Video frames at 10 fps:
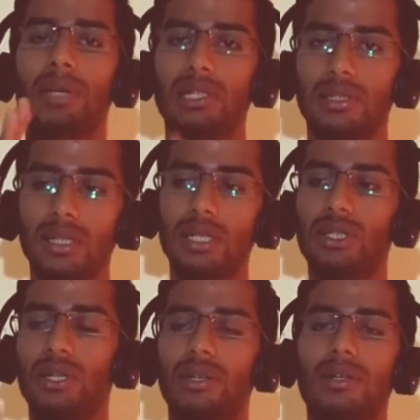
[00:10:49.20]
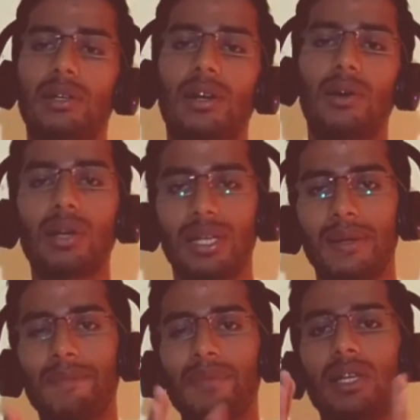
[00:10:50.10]
pronunciation. Okay,
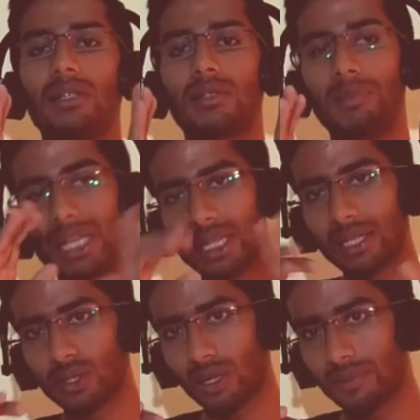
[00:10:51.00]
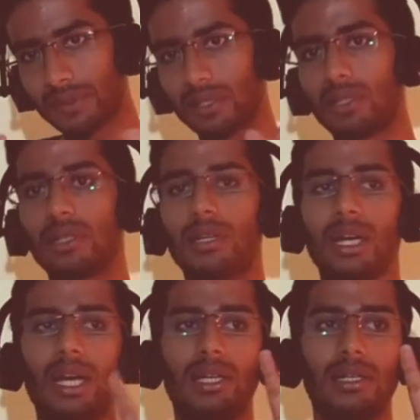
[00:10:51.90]
so make that soft,
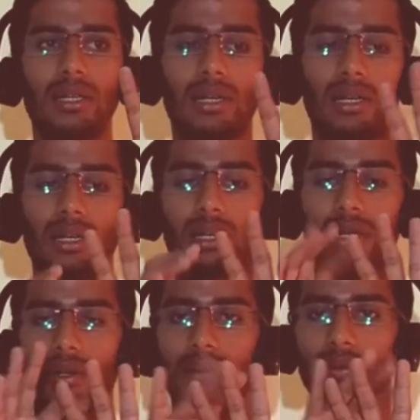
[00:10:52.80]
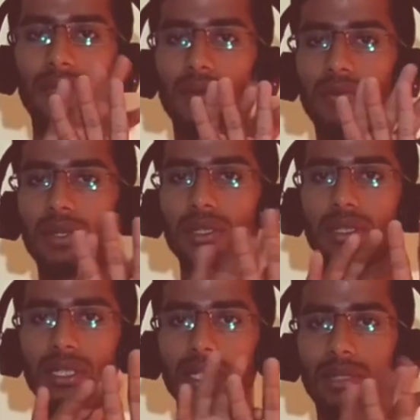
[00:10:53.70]
and four
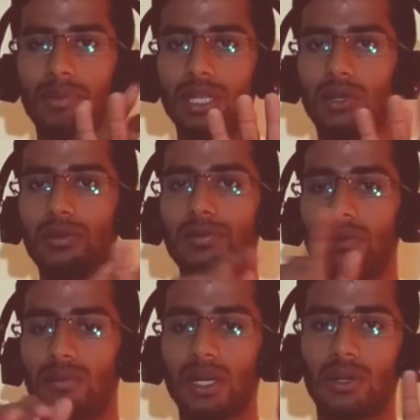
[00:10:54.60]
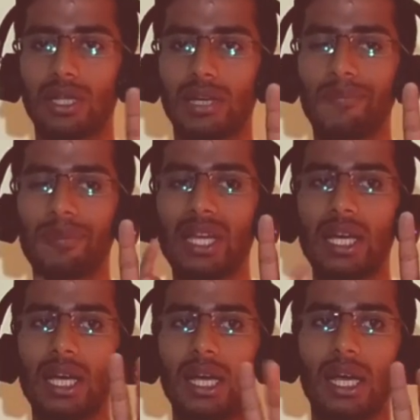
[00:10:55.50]
words, TDPO, work on them,
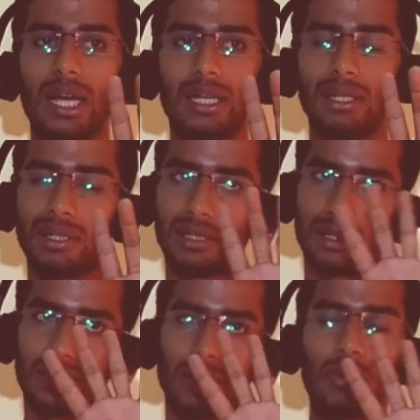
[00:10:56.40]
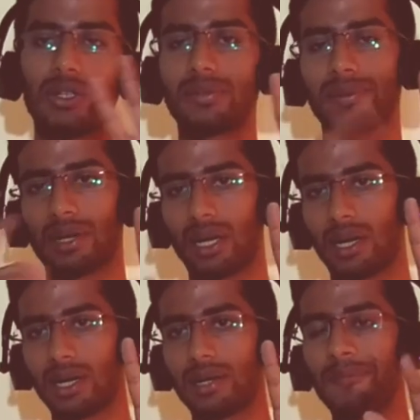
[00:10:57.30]
and some words for
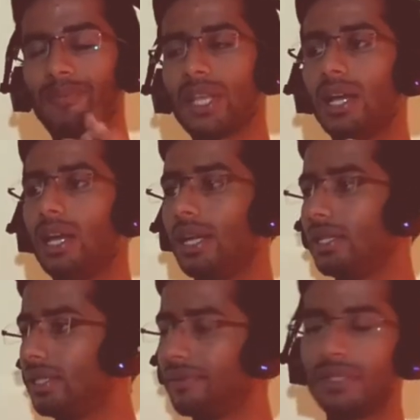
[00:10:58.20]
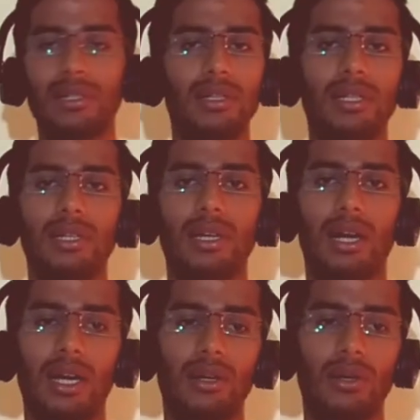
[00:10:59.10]
R. And definitely,
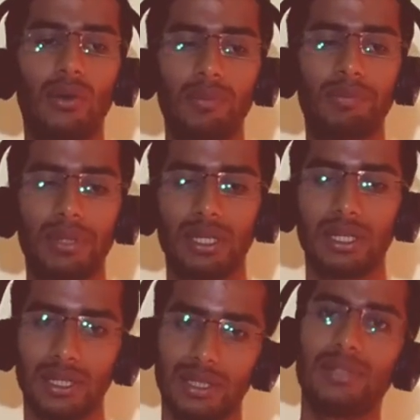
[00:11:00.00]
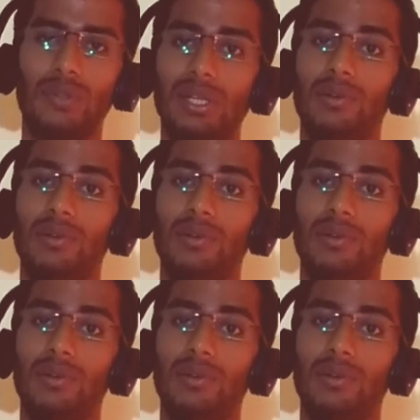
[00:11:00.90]
I hope this